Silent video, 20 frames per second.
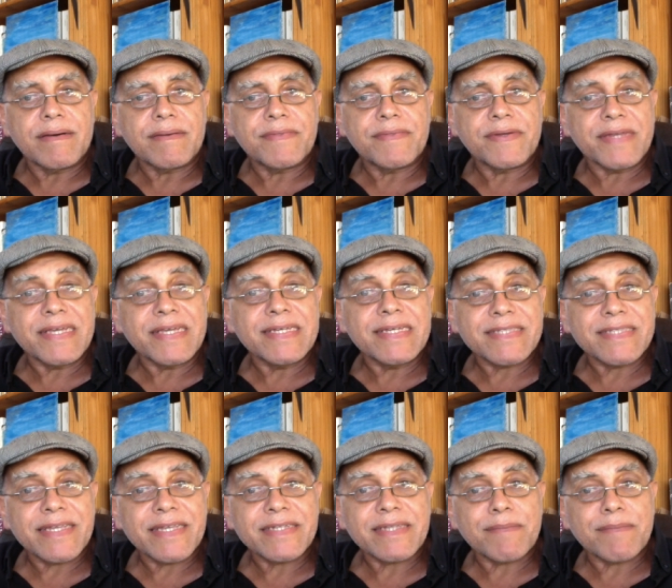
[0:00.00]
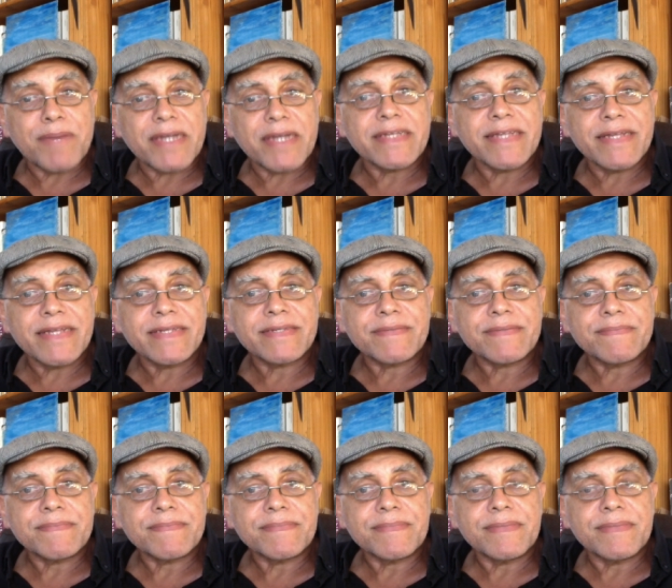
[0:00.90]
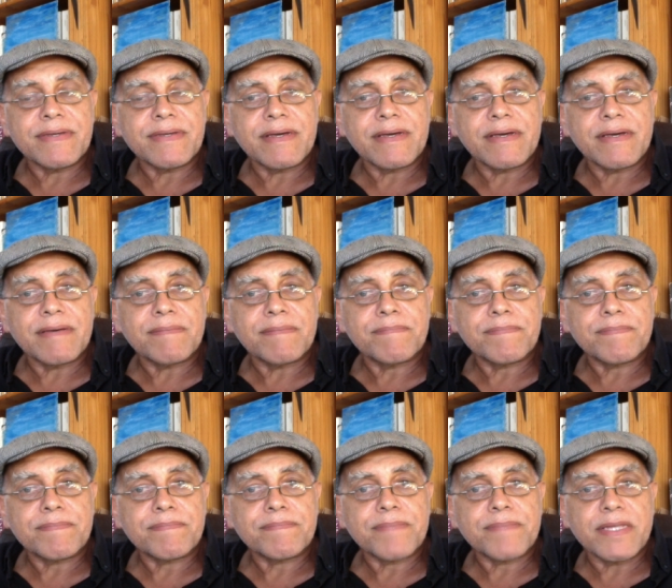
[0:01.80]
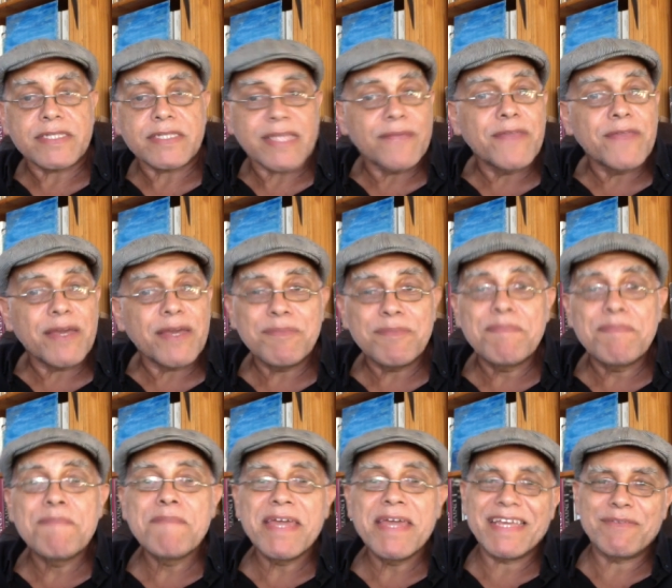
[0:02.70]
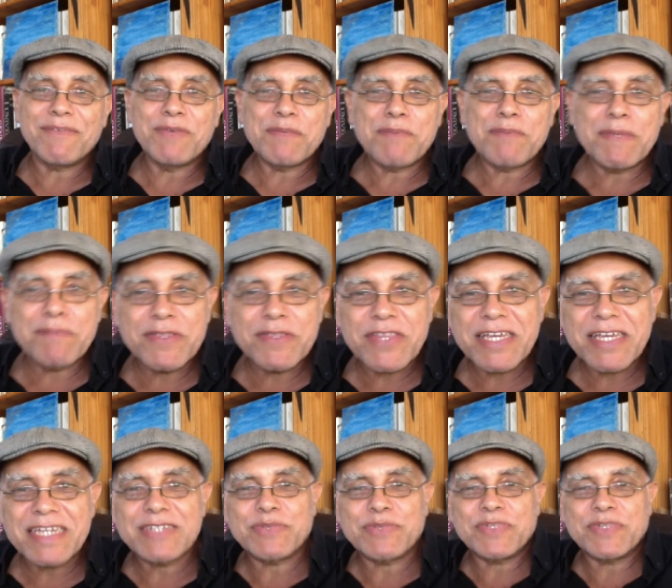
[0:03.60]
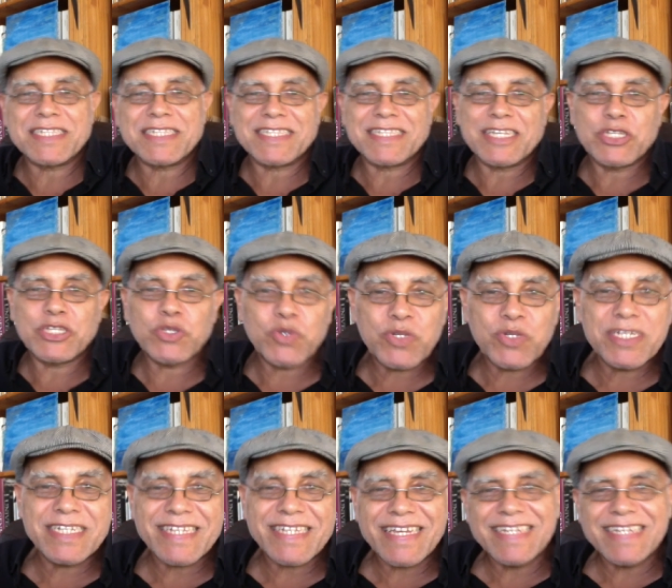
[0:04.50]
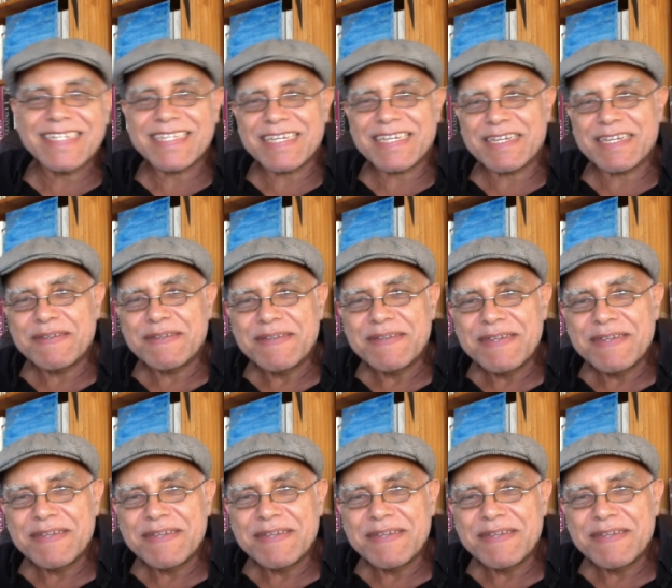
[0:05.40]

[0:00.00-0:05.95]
rigors that apartheid placed. And there are many. People think it was just that you couldn't enter,